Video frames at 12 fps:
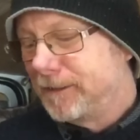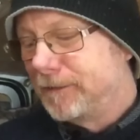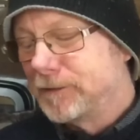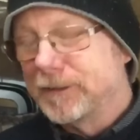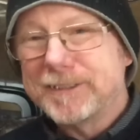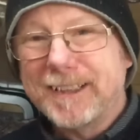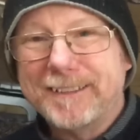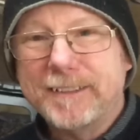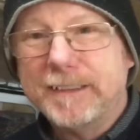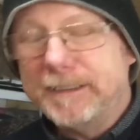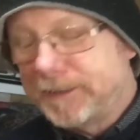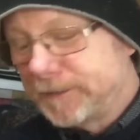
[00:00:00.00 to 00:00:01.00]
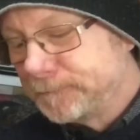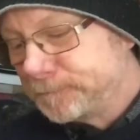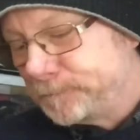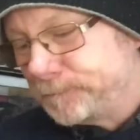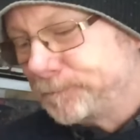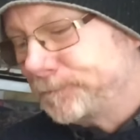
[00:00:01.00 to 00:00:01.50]
I've just done these.
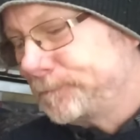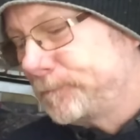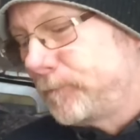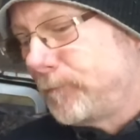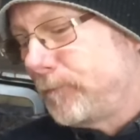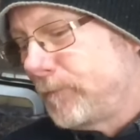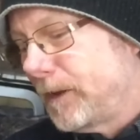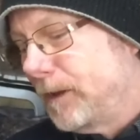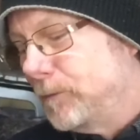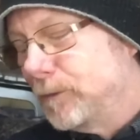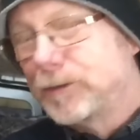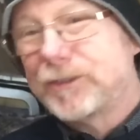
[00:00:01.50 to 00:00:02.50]
We'll